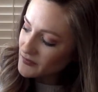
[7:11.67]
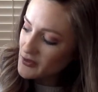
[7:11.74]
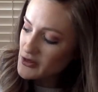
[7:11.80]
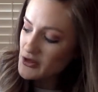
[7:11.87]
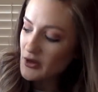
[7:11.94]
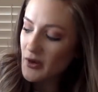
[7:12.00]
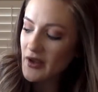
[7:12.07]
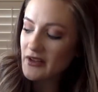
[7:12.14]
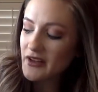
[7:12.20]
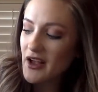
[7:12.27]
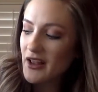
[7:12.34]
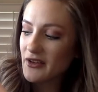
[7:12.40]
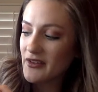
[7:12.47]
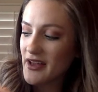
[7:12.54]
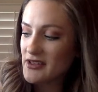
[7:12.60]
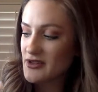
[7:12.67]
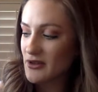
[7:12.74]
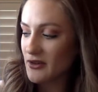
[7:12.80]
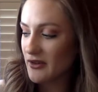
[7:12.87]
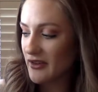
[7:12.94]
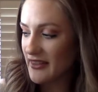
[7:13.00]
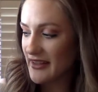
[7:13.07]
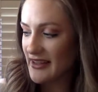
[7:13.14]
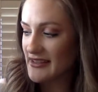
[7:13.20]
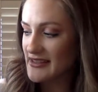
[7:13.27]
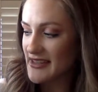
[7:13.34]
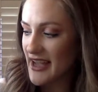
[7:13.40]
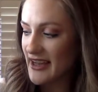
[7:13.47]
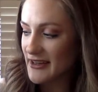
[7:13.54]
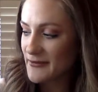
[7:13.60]
So go ahead and color that circle on the
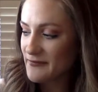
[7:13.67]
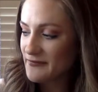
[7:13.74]
inside.